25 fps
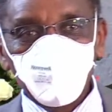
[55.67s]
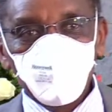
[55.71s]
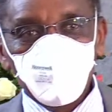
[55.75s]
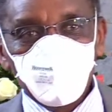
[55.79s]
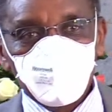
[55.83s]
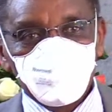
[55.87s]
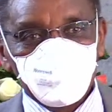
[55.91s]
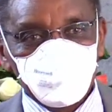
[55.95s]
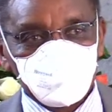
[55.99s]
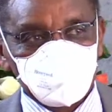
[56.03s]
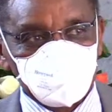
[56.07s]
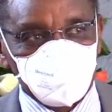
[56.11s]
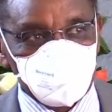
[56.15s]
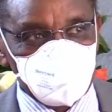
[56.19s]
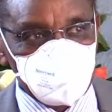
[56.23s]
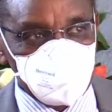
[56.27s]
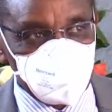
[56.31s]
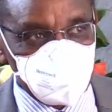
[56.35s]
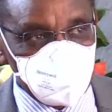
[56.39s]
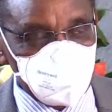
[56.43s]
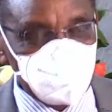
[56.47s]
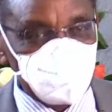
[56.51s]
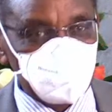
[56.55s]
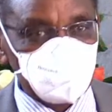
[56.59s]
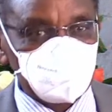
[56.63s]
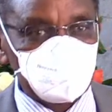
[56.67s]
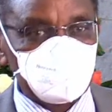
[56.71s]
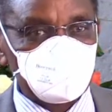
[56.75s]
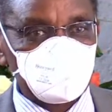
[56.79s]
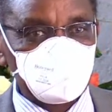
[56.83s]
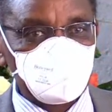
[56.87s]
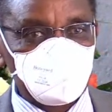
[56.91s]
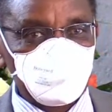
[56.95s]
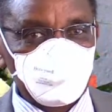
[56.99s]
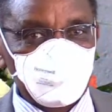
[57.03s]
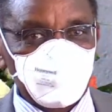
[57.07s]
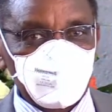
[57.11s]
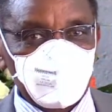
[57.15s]
that are needed.
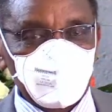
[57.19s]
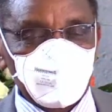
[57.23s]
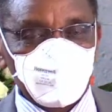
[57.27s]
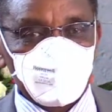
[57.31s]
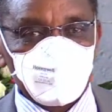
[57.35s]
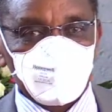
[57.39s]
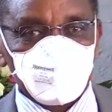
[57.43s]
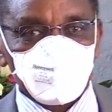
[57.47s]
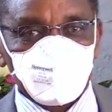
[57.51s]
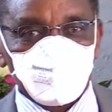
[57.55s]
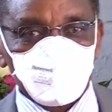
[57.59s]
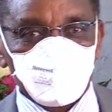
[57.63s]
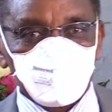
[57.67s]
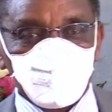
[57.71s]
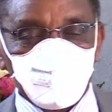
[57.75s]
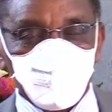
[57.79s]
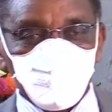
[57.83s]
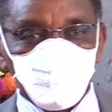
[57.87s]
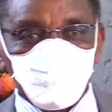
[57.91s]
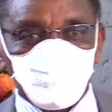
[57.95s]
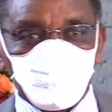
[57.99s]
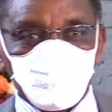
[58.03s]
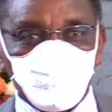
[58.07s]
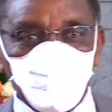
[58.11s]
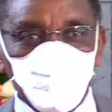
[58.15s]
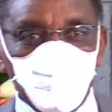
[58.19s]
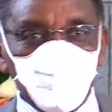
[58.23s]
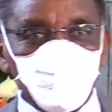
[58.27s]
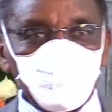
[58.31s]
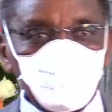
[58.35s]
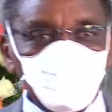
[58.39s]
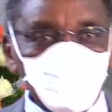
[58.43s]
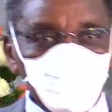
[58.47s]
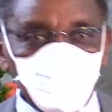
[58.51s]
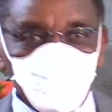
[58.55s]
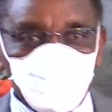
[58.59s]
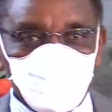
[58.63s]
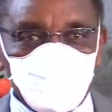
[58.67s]

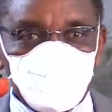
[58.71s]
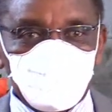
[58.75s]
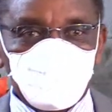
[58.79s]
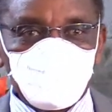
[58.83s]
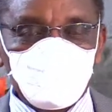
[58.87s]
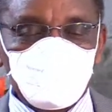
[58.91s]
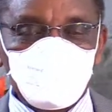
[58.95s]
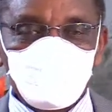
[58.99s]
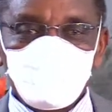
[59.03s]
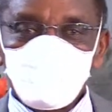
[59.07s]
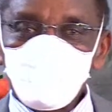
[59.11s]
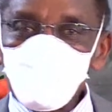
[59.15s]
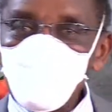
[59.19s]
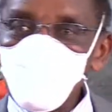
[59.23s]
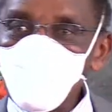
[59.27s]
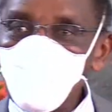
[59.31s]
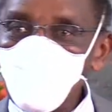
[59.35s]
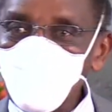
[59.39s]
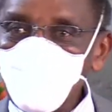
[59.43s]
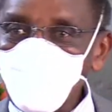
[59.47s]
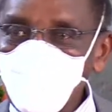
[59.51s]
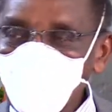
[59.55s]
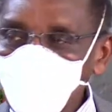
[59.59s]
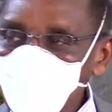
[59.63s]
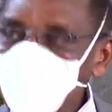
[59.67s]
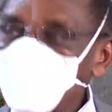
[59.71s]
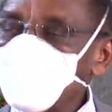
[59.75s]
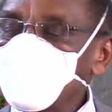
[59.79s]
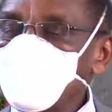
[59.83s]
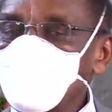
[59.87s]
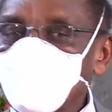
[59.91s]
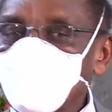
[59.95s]
Unlike all other